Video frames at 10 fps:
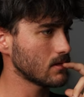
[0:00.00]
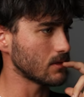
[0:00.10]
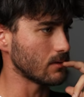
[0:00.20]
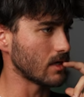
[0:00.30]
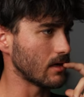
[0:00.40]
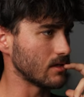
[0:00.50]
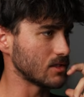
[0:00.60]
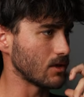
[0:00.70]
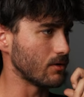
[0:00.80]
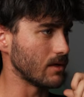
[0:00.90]
So we kind of
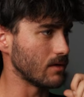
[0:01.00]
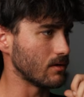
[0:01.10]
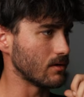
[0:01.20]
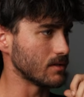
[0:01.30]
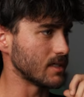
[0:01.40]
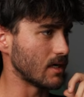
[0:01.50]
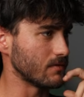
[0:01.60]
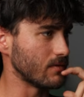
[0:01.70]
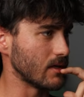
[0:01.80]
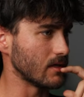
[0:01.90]
zone in on Darth
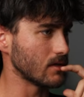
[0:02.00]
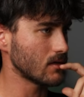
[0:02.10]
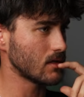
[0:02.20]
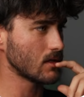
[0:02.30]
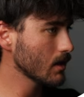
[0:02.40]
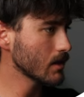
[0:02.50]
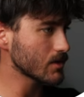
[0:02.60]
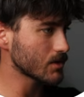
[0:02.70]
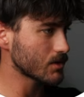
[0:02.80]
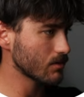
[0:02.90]
Vader. Yeah,
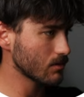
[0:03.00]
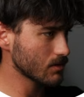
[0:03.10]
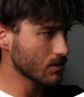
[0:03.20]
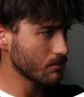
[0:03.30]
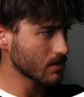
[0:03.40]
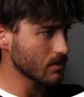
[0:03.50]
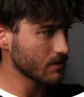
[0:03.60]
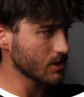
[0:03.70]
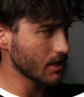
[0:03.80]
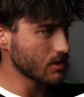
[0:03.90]
so not too much of a
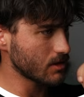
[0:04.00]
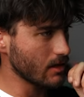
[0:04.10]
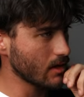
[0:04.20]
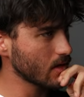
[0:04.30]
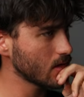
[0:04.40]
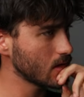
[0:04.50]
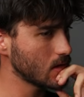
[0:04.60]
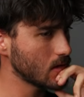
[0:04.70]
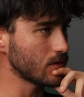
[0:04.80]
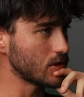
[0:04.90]
change there.
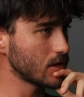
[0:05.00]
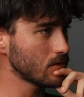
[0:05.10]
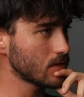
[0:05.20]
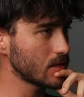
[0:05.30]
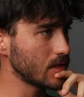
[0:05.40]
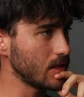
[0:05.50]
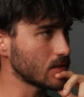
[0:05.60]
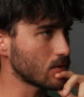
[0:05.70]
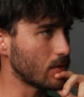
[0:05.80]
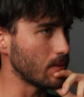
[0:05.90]
The general scene
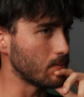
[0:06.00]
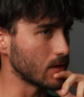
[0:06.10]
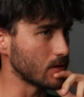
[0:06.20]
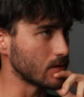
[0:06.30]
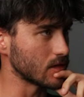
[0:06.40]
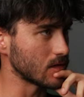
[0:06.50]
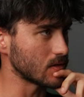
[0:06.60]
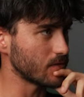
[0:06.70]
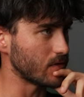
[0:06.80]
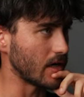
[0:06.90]
is quite bluish,
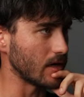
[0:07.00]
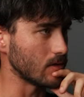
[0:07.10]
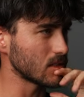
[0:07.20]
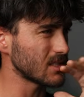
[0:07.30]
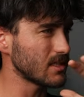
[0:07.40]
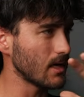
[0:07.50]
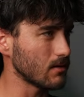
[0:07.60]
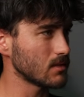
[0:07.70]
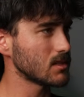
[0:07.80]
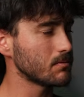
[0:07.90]
it's fine. It's just that
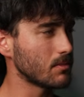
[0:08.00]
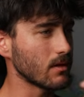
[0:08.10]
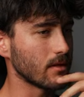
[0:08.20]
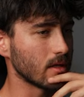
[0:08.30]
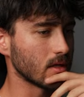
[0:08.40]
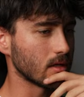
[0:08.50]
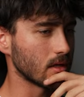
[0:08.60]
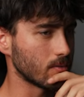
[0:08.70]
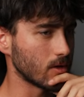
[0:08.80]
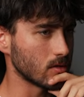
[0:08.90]
spot there that
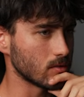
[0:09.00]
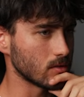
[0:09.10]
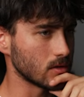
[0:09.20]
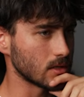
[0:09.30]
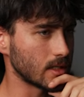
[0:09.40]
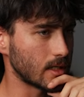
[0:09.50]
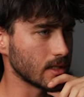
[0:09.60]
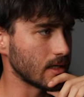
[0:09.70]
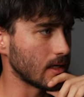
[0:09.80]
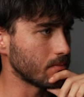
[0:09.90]
I'm not
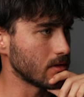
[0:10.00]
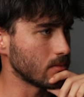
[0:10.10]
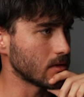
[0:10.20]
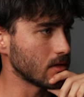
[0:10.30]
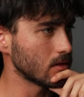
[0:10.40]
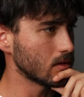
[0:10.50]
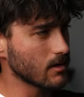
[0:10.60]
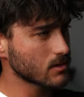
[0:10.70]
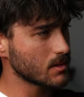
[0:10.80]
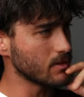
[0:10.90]
entirely happy about. That
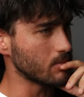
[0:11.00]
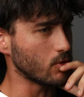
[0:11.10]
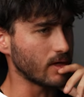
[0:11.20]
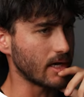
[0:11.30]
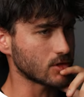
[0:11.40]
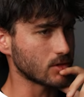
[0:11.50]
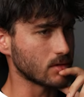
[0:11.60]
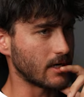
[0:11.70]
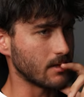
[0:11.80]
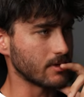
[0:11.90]
looks a bit more natural
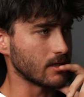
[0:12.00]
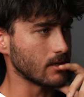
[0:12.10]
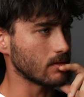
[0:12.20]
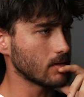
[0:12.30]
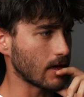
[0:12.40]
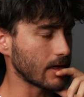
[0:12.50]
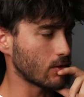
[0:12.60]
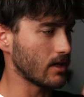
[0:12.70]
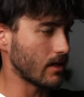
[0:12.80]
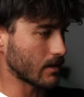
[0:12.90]
in my opinion. I
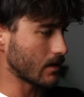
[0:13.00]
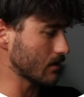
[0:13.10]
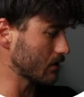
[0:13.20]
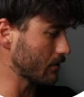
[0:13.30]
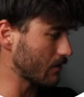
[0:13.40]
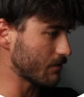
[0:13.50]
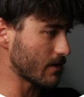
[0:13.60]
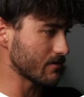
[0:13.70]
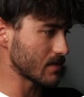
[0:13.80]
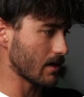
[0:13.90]
quite like that. So we're gonna
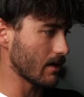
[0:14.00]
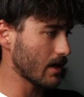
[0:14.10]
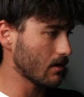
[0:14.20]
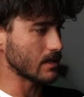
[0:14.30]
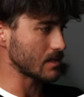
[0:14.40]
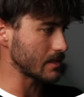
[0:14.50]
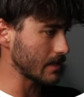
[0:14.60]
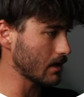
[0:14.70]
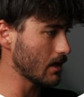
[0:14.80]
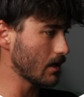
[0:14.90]
5-star that. That's the
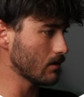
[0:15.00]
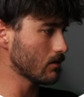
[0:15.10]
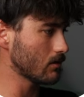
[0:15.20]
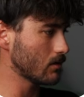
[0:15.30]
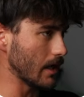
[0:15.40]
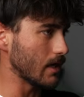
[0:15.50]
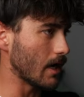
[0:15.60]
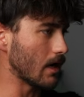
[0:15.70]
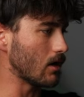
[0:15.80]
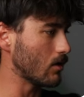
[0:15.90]
second angle, and
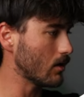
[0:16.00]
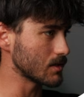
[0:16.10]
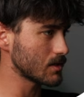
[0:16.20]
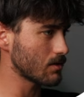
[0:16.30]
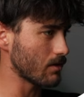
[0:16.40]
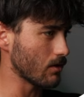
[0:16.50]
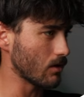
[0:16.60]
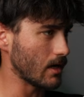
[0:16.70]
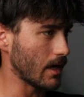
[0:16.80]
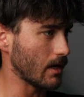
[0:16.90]
now this
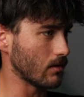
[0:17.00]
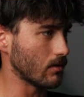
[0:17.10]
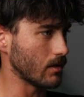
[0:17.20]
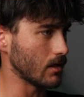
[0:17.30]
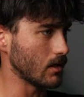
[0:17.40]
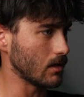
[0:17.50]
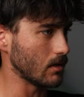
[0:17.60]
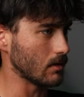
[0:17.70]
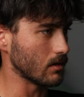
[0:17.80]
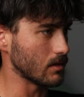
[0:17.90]
third angle
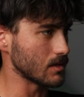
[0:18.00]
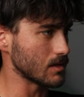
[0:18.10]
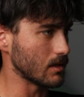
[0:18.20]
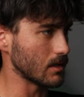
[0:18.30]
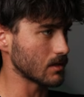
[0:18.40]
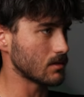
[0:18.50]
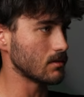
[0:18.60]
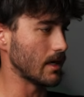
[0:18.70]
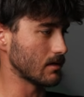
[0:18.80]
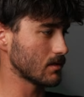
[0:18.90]
here is the,
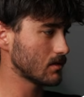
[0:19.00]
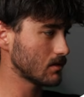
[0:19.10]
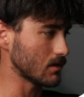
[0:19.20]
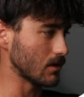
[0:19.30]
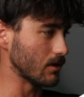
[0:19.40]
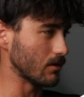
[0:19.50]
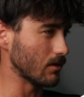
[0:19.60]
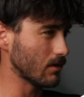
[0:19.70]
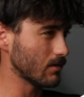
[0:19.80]
yeah. So